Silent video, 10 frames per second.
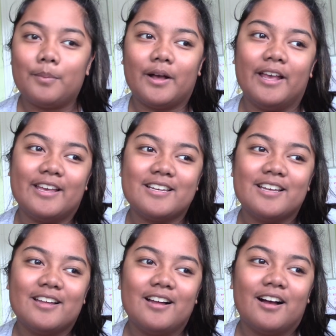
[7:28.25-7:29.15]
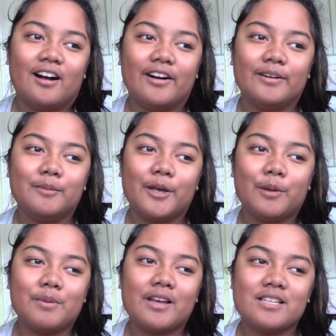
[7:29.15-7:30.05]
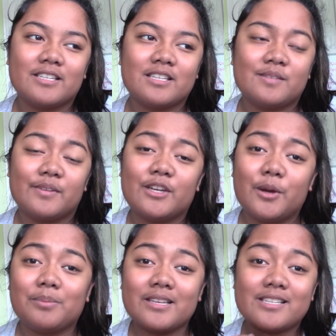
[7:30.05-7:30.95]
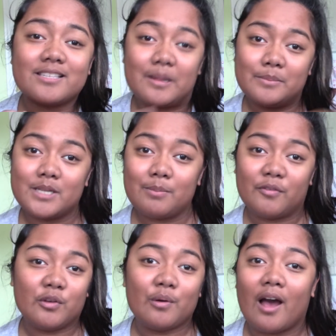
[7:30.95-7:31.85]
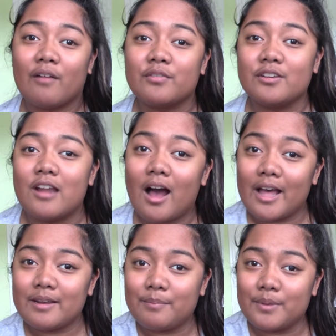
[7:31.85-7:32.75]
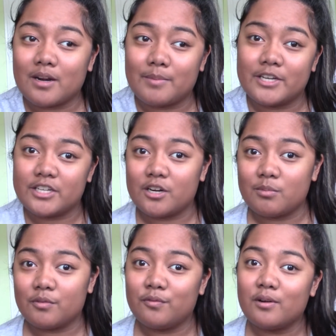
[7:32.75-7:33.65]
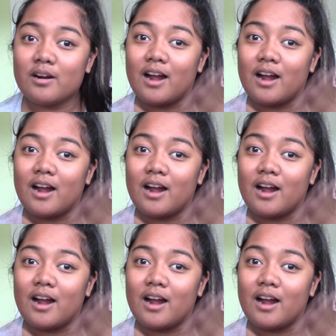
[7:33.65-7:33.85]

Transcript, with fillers: But um, I hope you guys like this video. Please thumbs up if you have not been on my channel before.